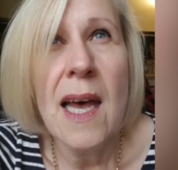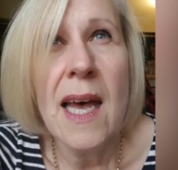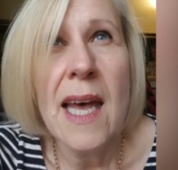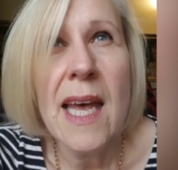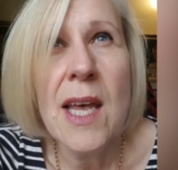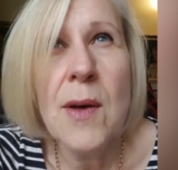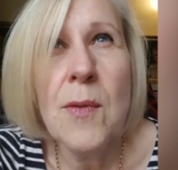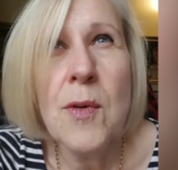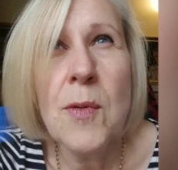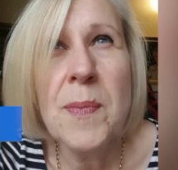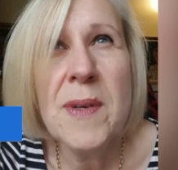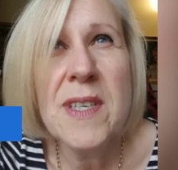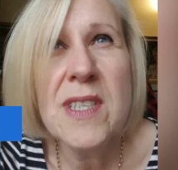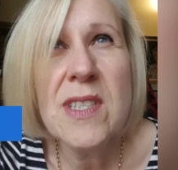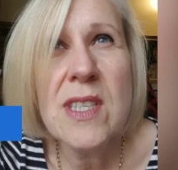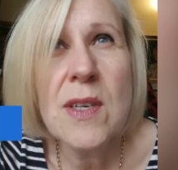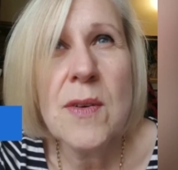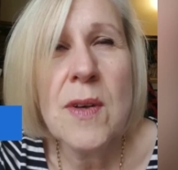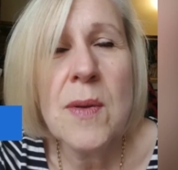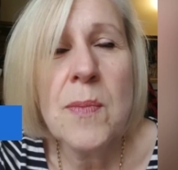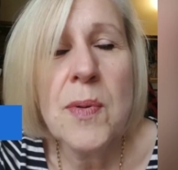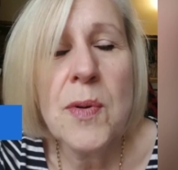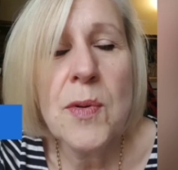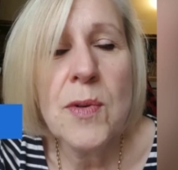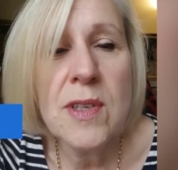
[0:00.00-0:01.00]
It would be so
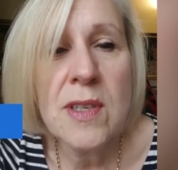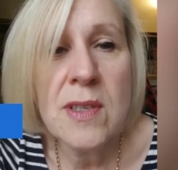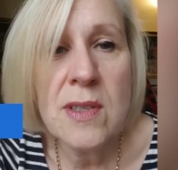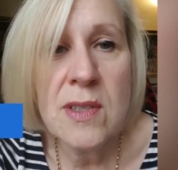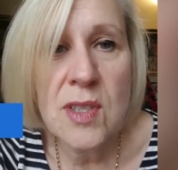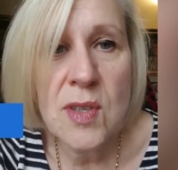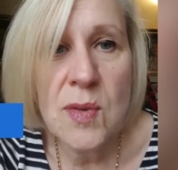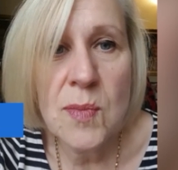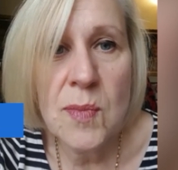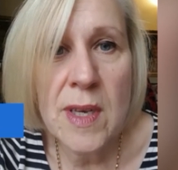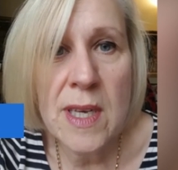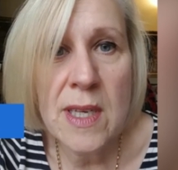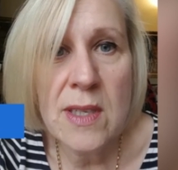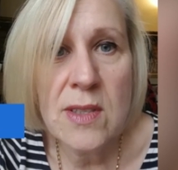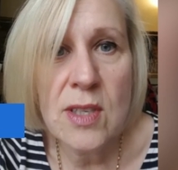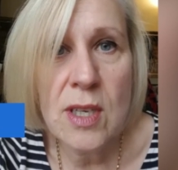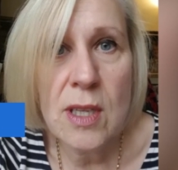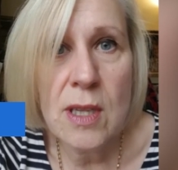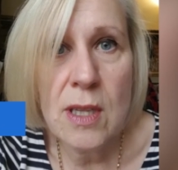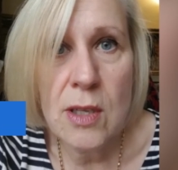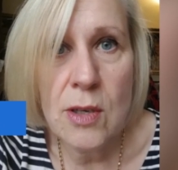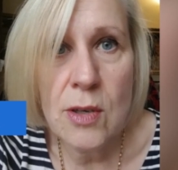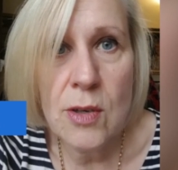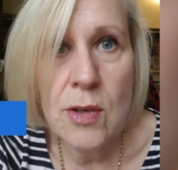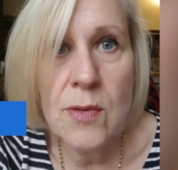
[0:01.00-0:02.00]
important to me to
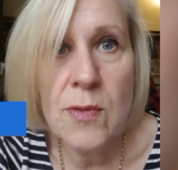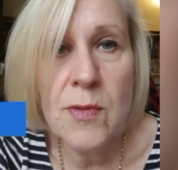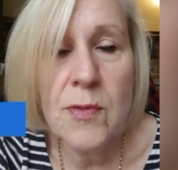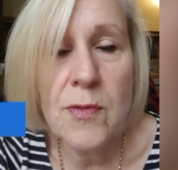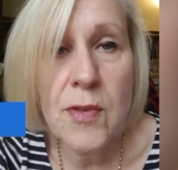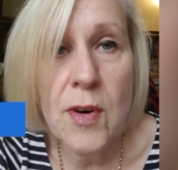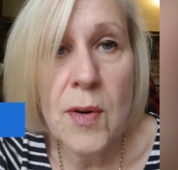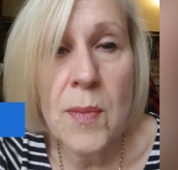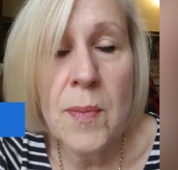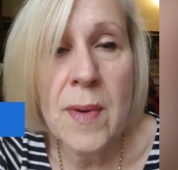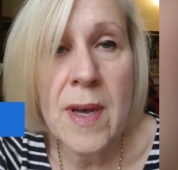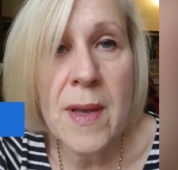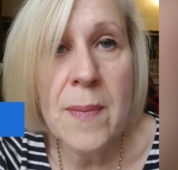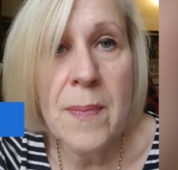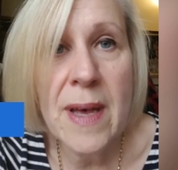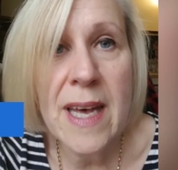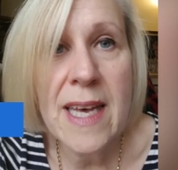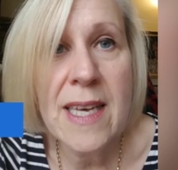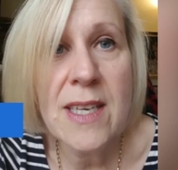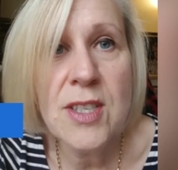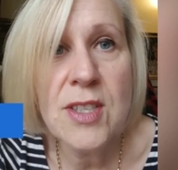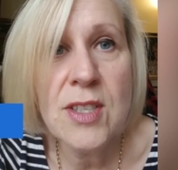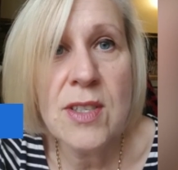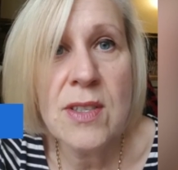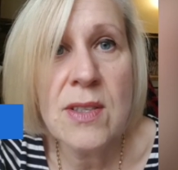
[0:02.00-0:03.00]
learn from my
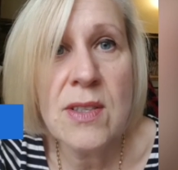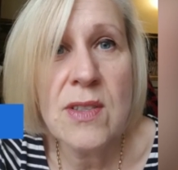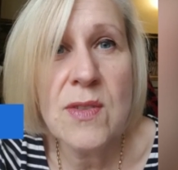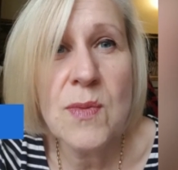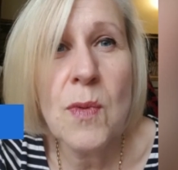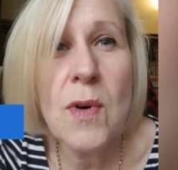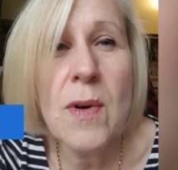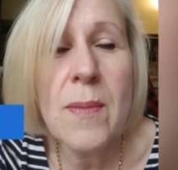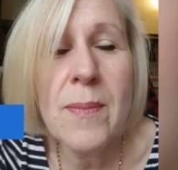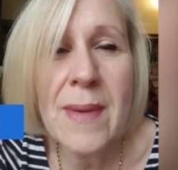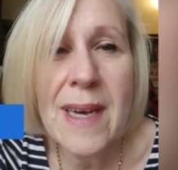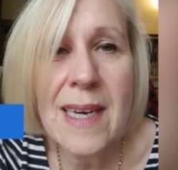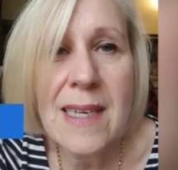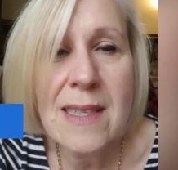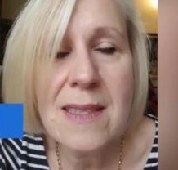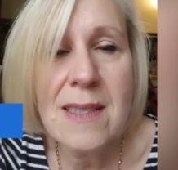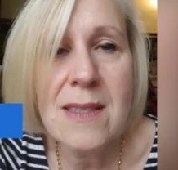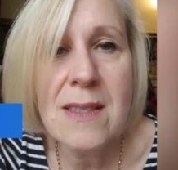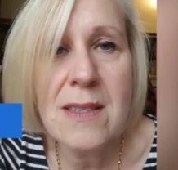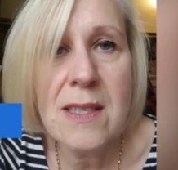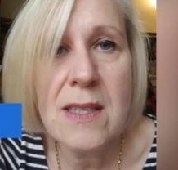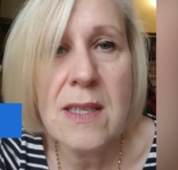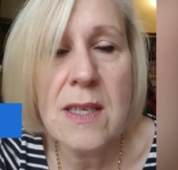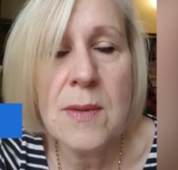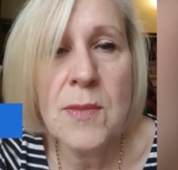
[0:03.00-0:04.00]
patients what matters
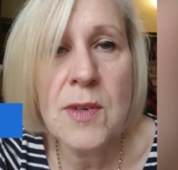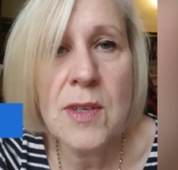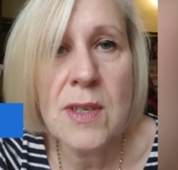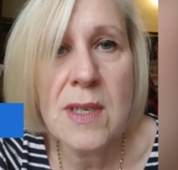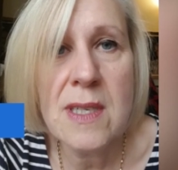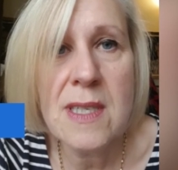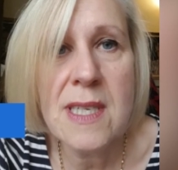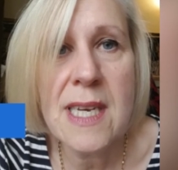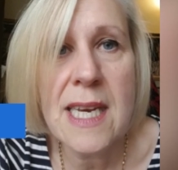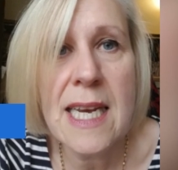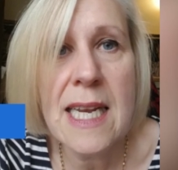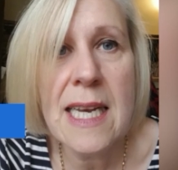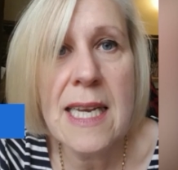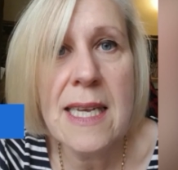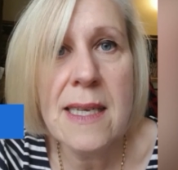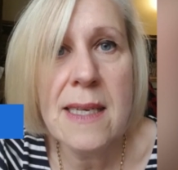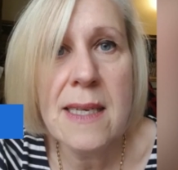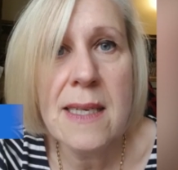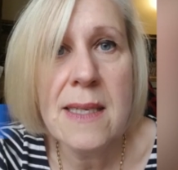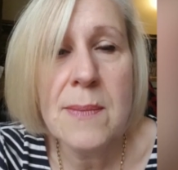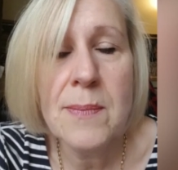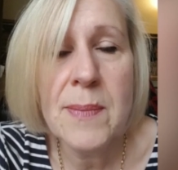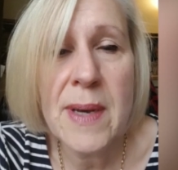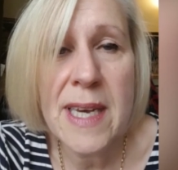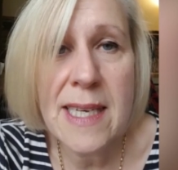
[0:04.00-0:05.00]
to them on a daily
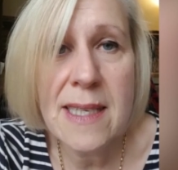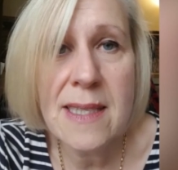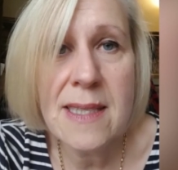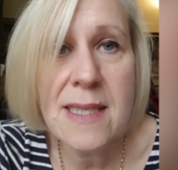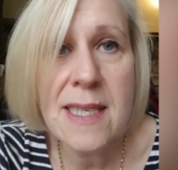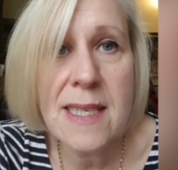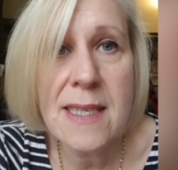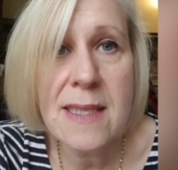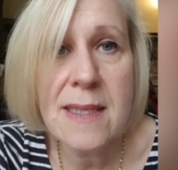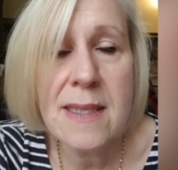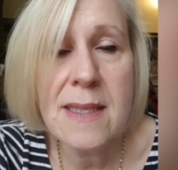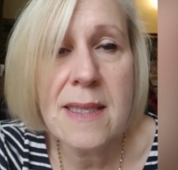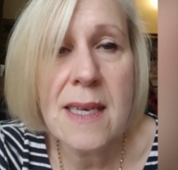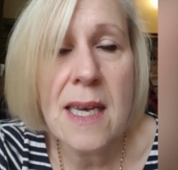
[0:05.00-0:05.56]
basis.